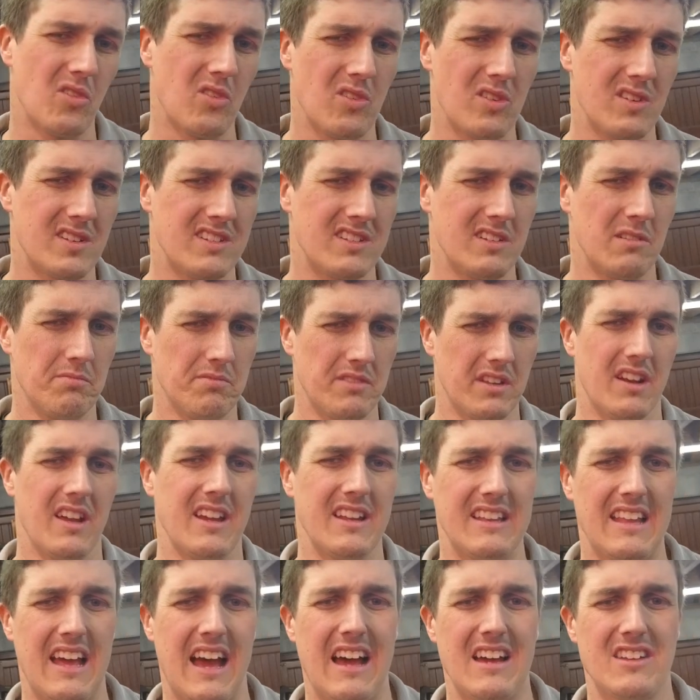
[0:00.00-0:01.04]
or something
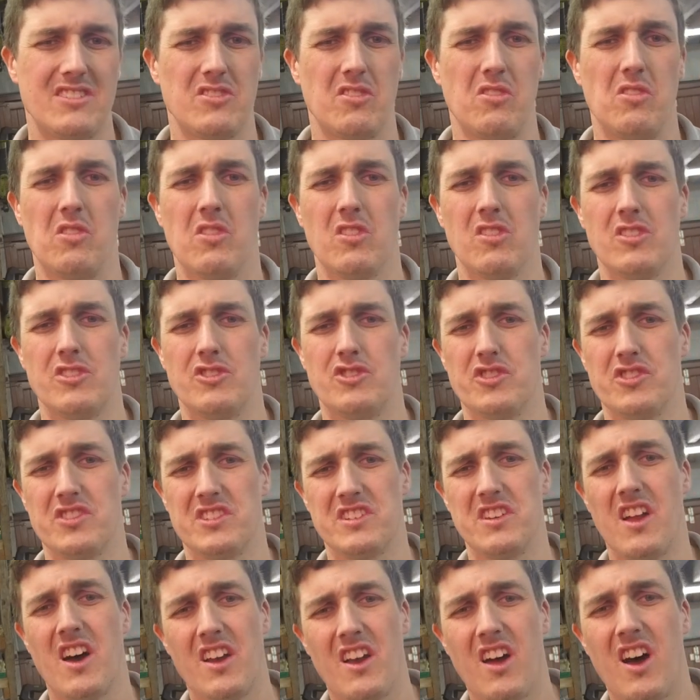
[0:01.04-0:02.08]
like that, or
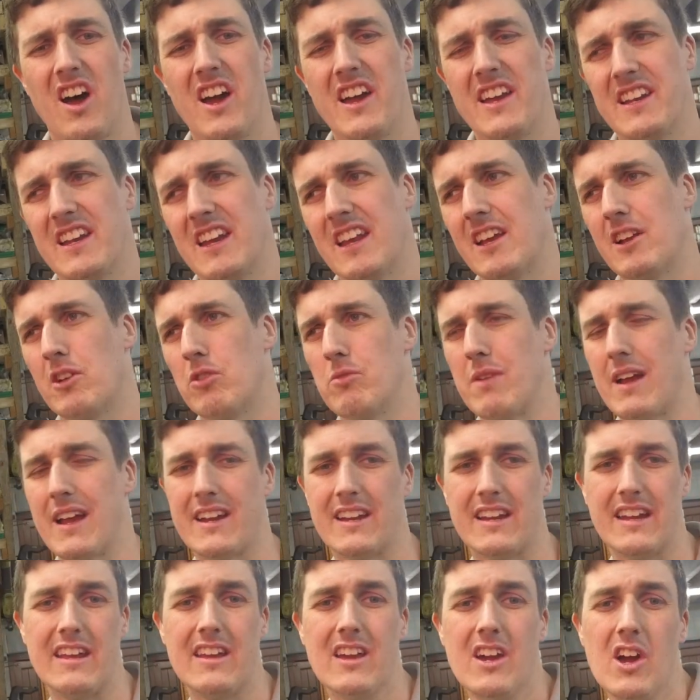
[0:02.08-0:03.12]
just not idling
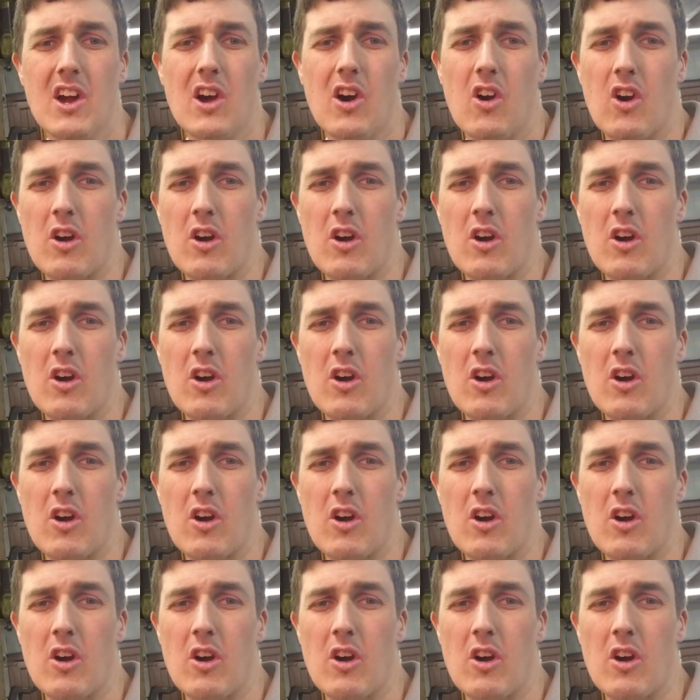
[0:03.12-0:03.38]
correctly,